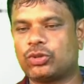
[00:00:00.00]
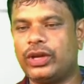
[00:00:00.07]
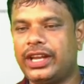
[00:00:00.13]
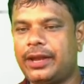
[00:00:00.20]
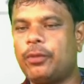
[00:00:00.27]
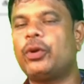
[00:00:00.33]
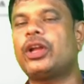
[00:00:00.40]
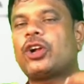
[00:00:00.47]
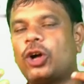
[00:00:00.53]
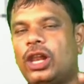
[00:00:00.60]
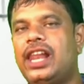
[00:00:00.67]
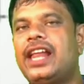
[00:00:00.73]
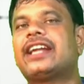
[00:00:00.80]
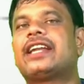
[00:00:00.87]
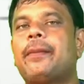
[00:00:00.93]
When we
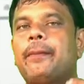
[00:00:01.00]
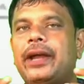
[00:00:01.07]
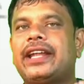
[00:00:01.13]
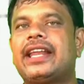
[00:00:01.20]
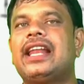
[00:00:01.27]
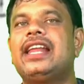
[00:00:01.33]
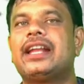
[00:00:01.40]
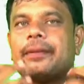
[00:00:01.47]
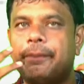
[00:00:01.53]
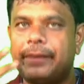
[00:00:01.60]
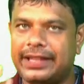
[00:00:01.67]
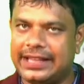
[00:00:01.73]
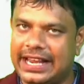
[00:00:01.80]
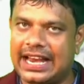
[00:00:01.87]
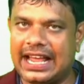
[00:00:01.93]
collect a metallic
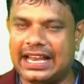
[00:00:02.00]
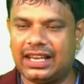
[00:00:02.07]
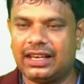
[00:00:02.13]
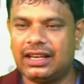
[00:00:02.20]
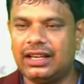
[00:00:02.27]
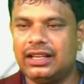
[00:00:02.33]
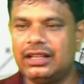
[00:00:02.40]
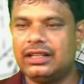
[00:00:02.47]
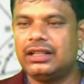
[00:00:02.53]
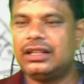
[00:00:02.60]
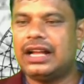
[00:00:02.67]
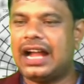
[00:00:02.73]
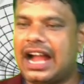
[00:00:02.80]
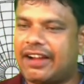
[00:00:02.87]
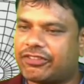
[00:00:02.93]
mineral,
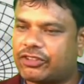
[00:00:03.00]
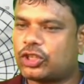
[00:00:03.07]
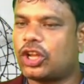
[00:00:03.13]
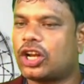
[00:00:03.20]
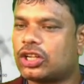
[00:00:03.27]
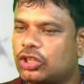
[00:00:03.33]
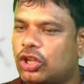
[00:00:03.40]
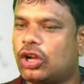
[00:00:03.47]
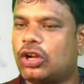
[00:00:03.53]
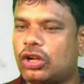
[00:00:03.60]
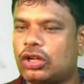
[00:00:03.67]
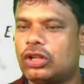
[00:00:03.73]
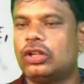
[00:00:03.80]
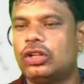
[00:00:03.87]
after the